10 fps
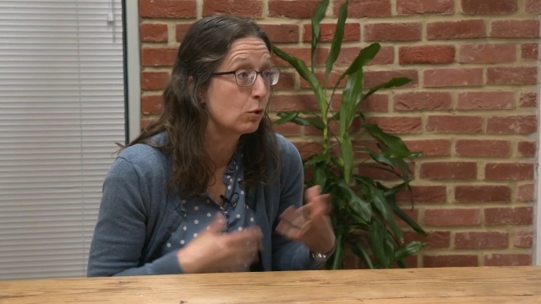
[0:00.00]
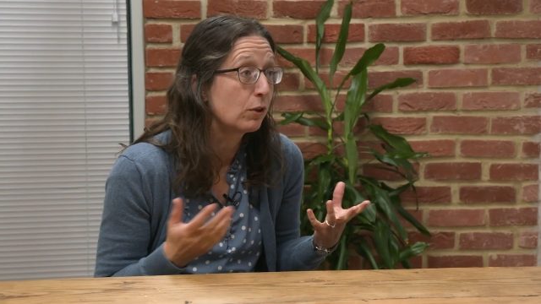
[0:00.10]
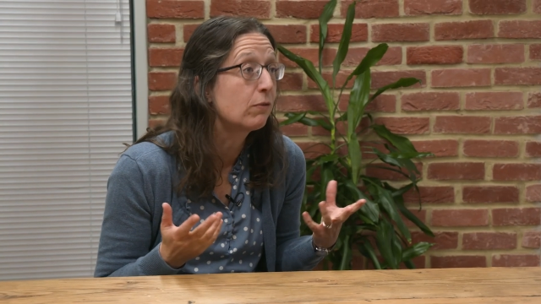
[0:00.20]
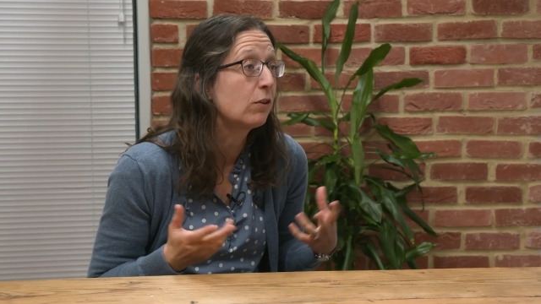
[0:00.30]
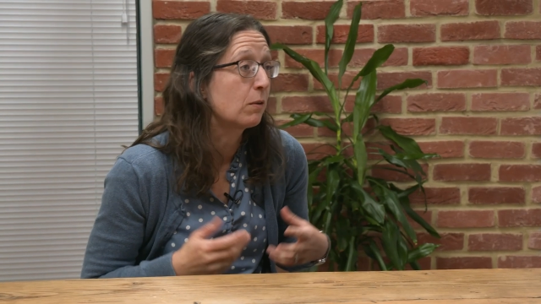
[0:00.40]
talk
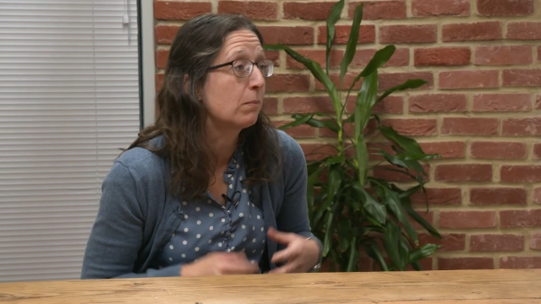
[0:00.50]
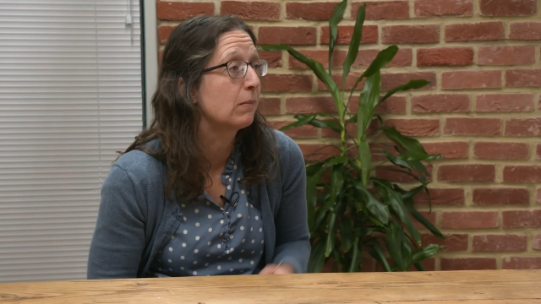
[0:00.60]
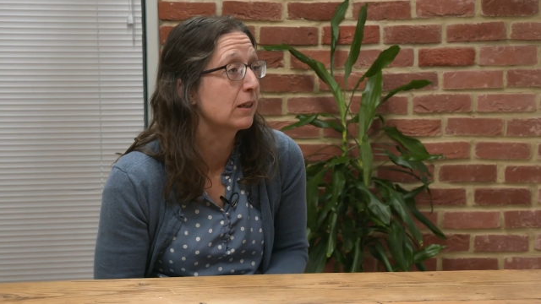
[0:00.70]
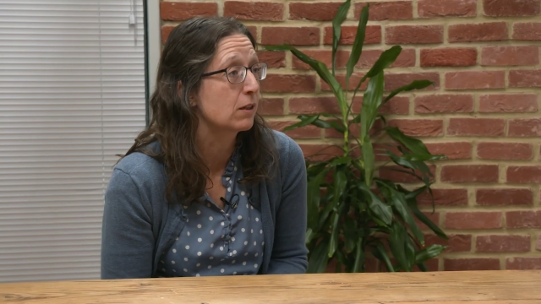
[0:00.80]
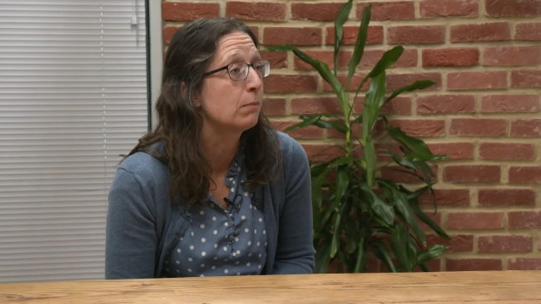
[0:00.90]
you through some
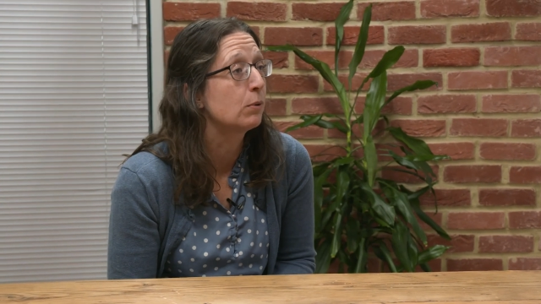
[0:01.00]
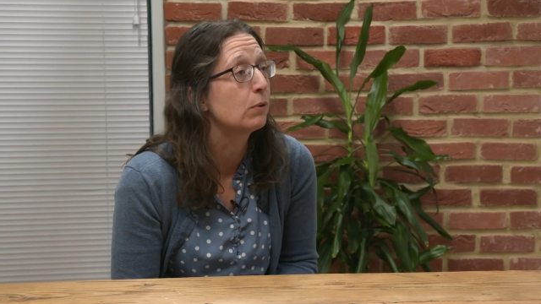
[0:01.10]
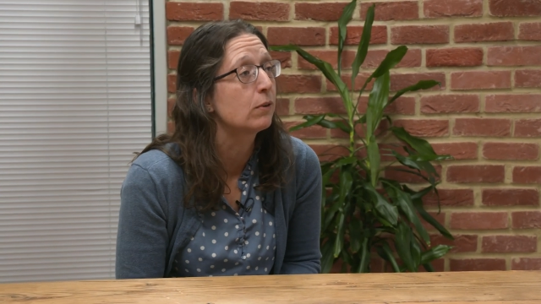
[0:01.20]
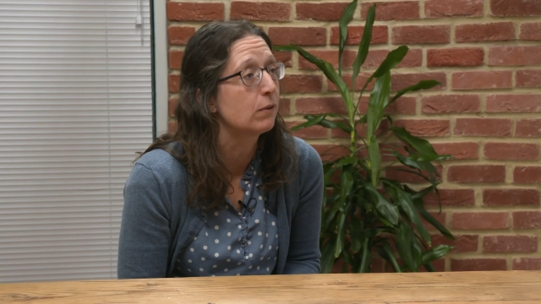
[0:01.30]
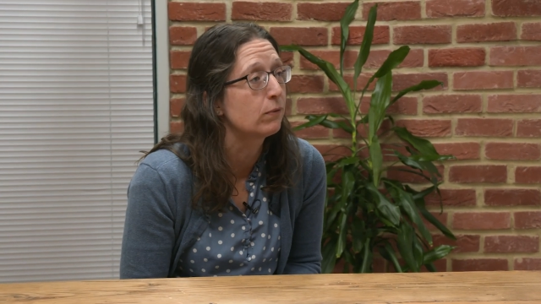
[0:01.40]

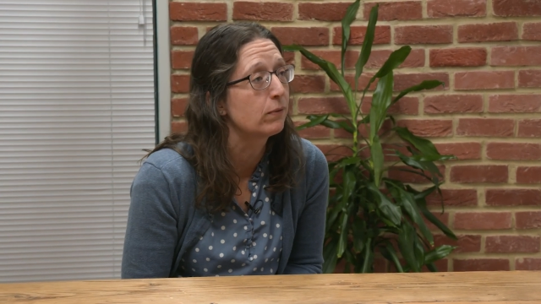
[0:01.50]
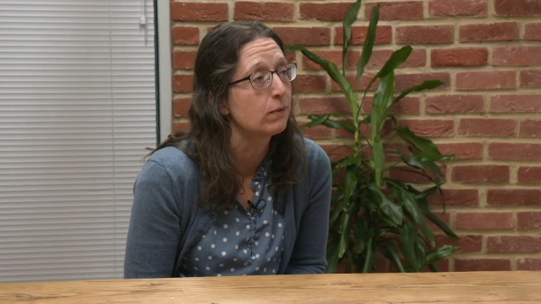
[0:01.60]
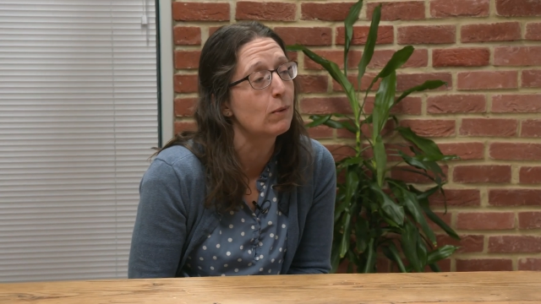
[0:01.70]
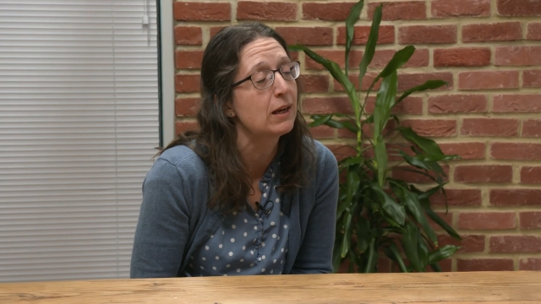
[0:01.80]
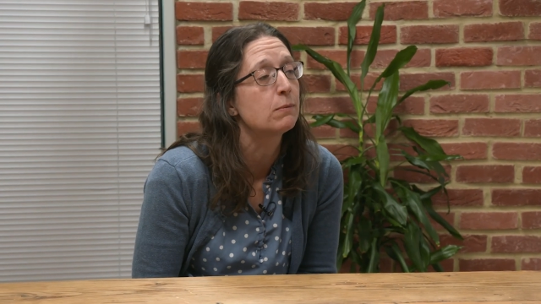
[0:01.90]
examples of
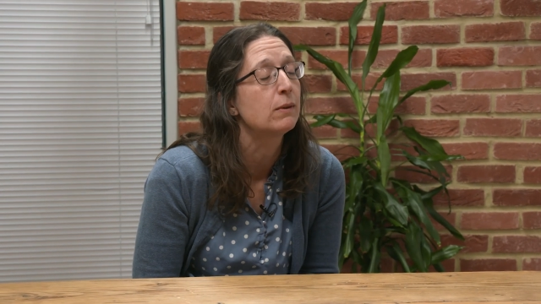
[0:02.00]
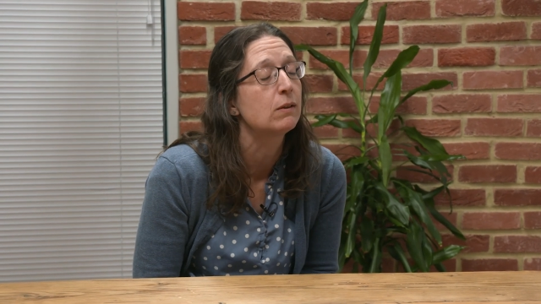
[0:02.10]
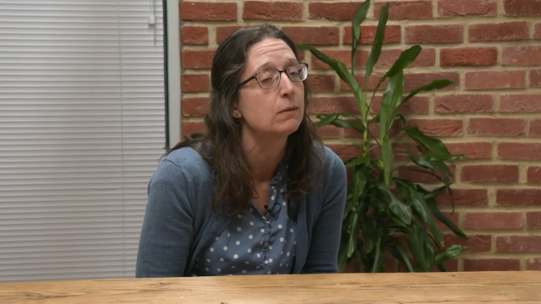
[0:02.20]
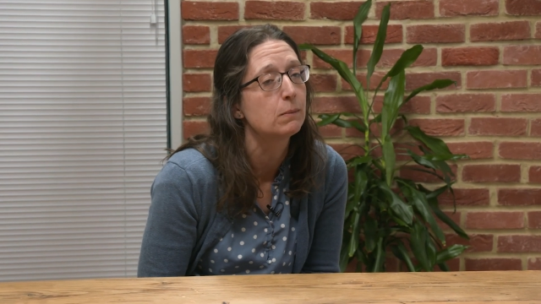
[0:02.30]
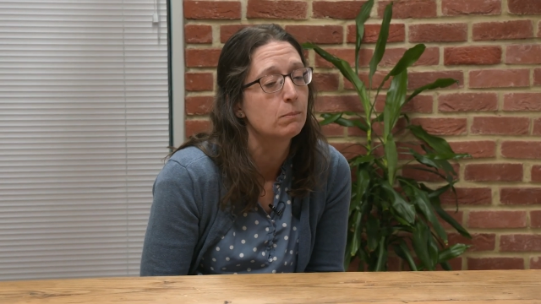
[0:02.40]
ways in which
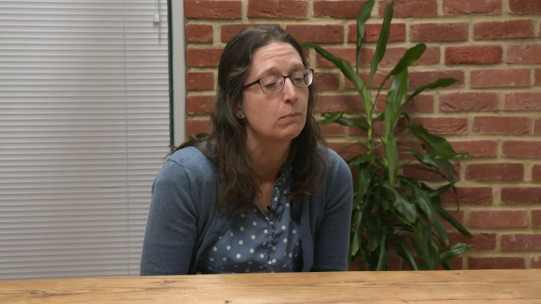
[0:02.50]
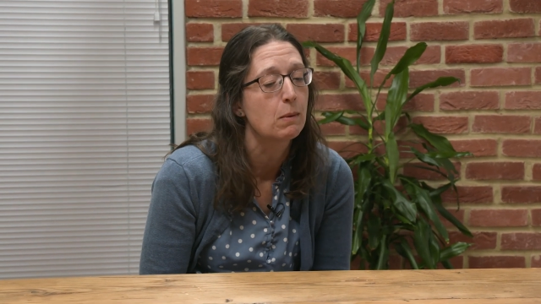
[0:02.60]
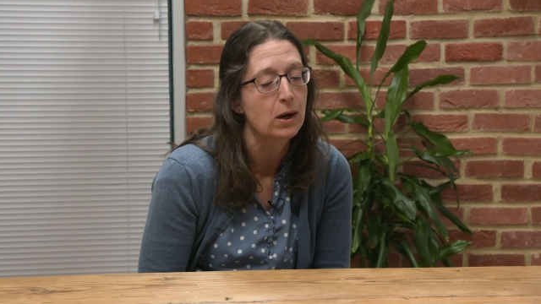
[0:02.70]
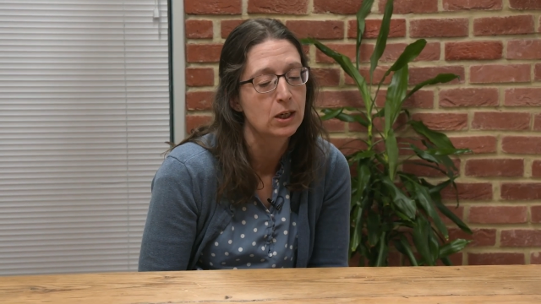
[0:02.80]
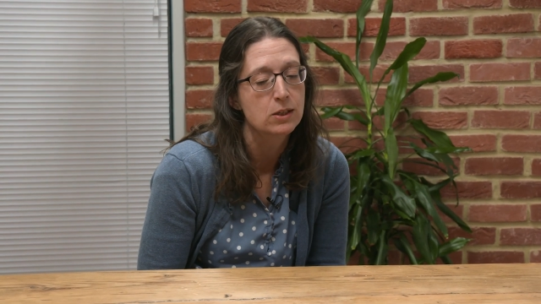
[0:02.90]
we
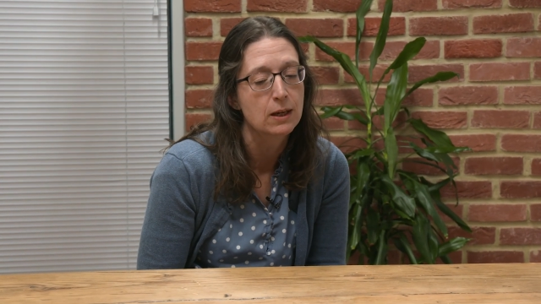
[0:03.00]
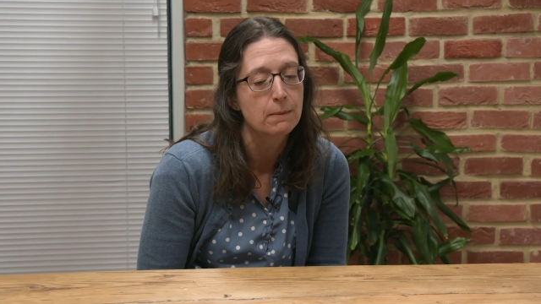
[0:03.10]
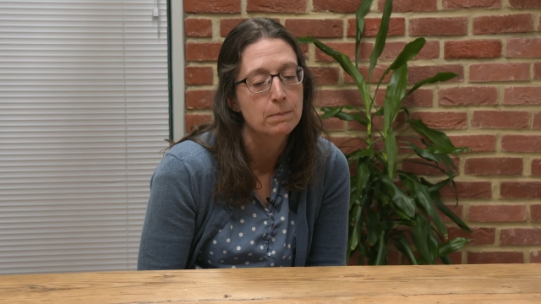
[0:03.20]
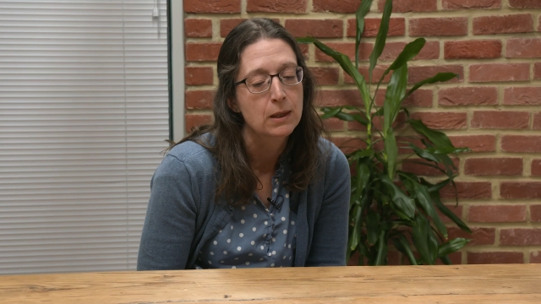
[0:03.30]
might use it.